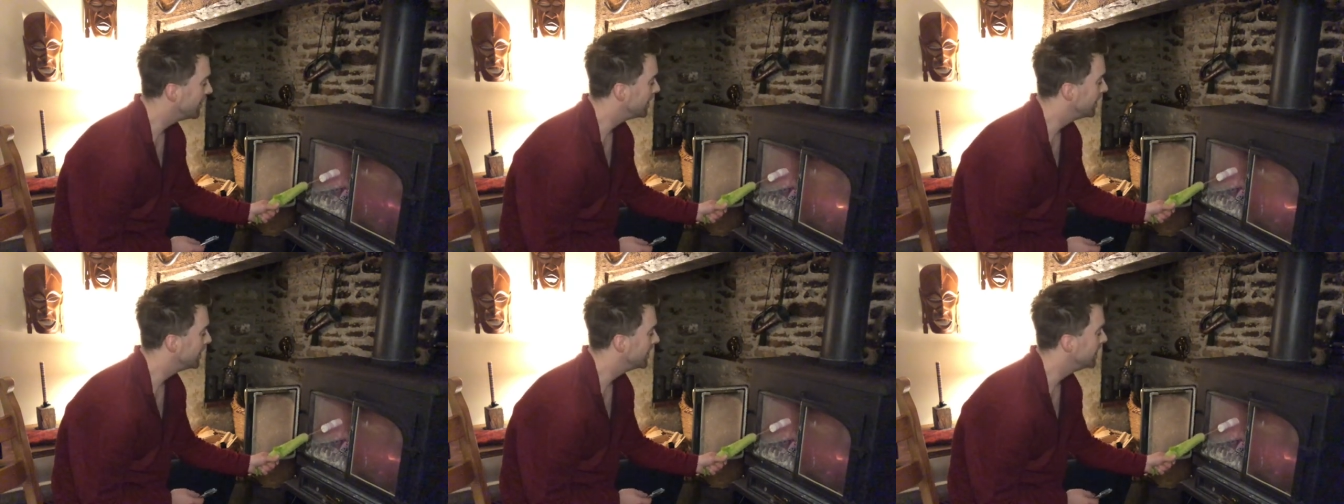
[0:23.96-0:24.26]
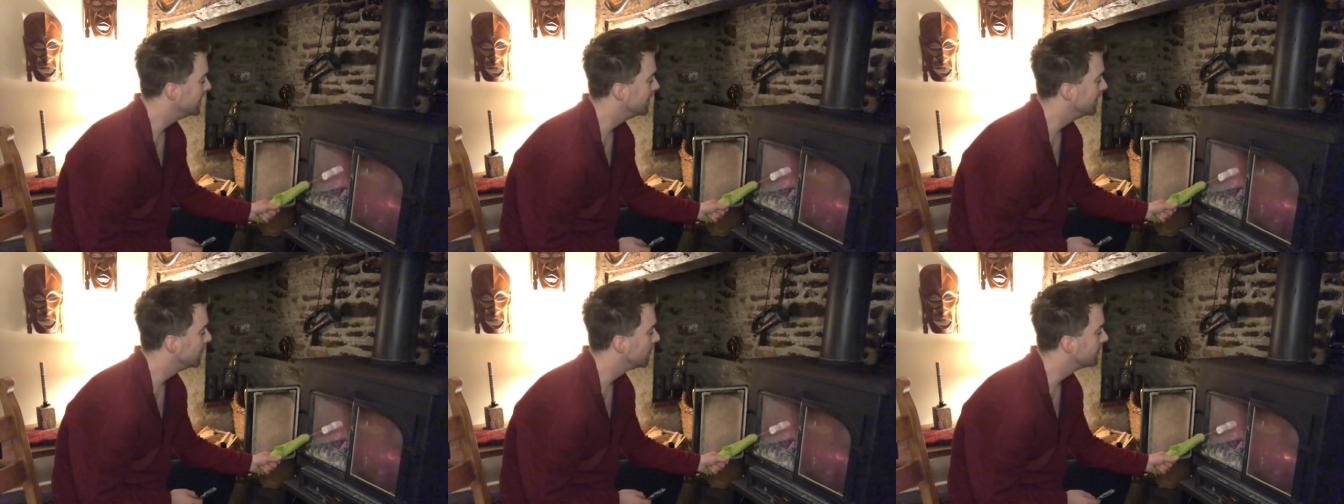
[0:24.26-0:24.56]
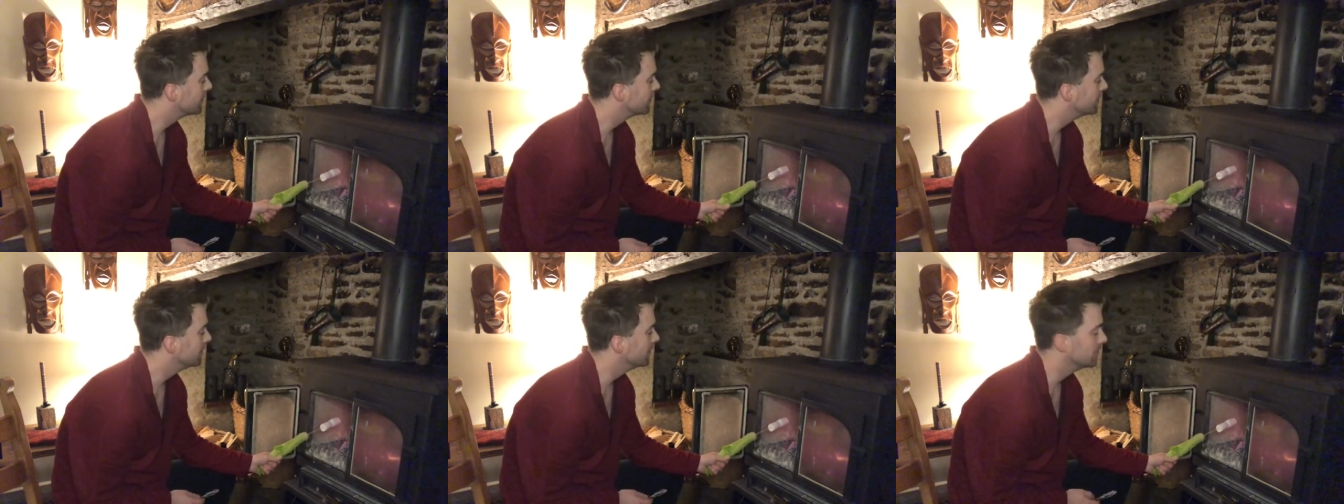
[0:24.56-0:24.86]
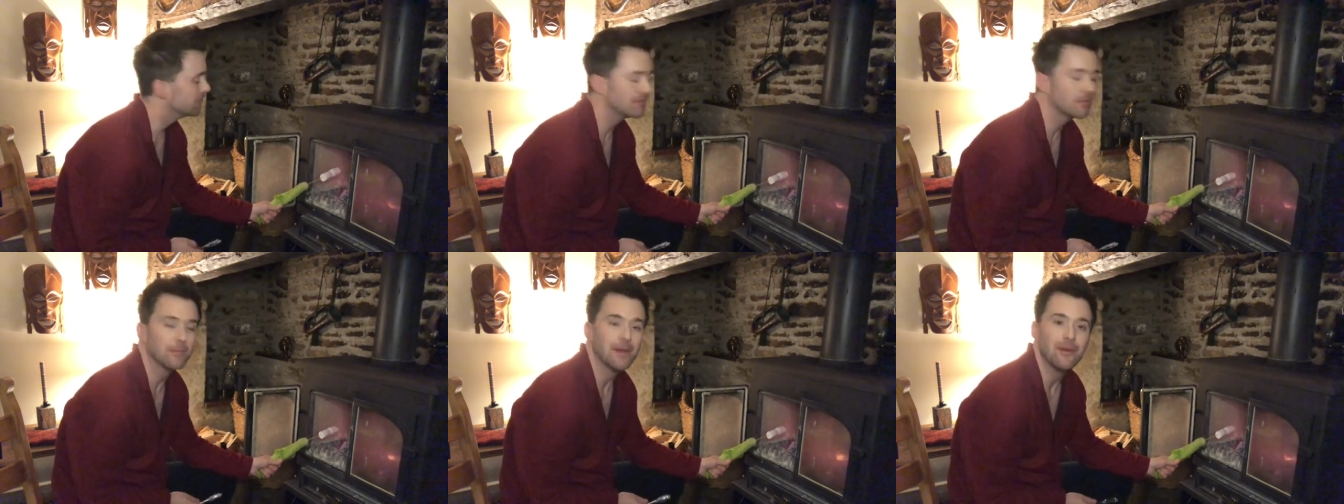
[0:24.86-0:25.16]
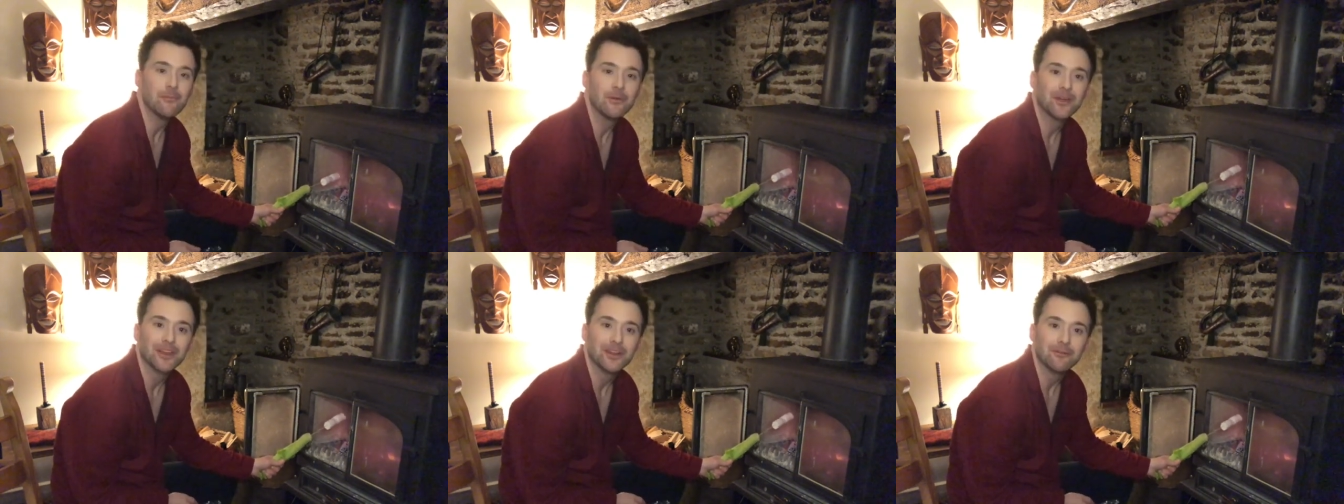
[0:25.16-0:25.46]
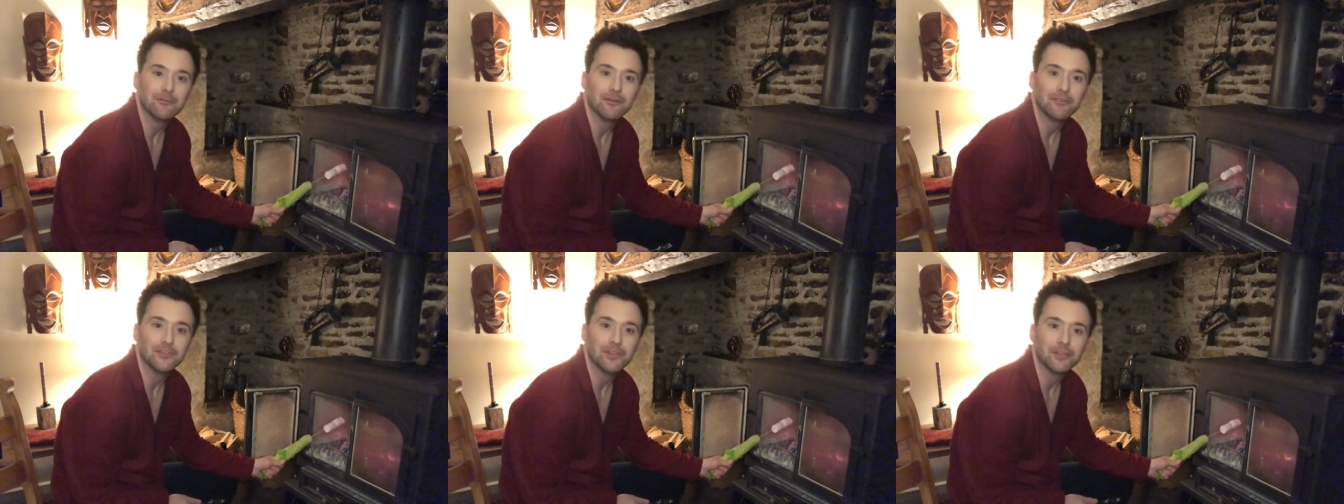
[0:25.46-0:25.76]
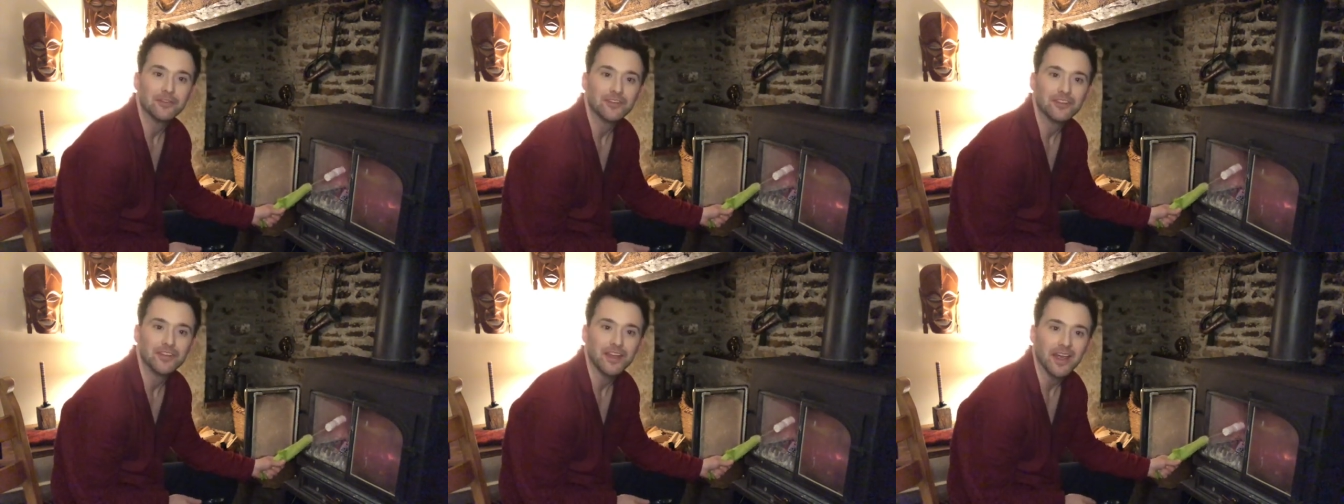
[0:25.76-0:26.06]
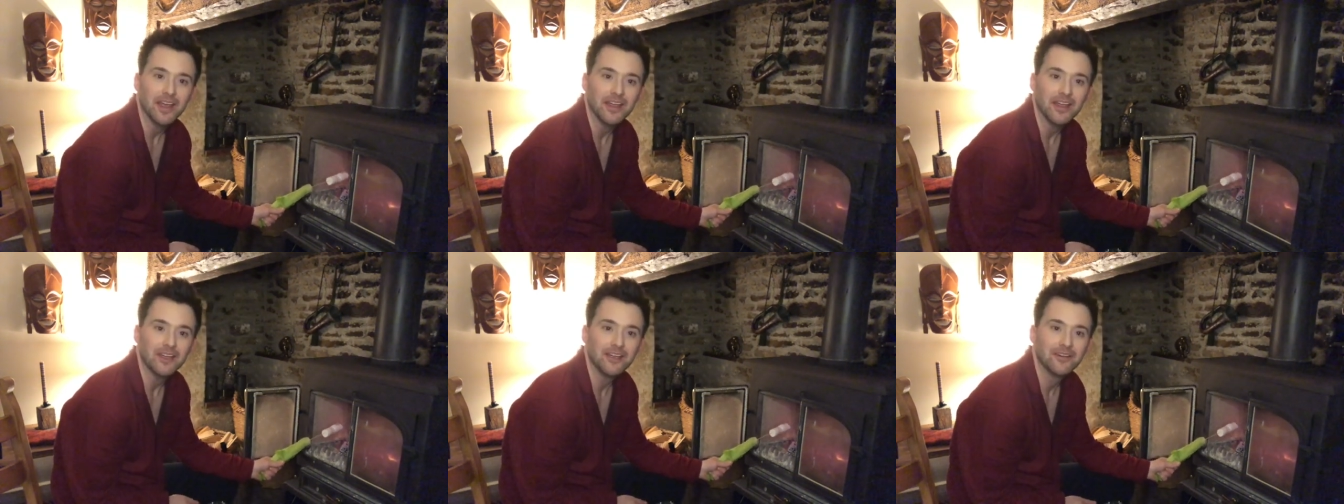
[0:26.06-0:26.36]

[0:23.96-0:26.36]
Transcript: in honor of the pen we're going to review today,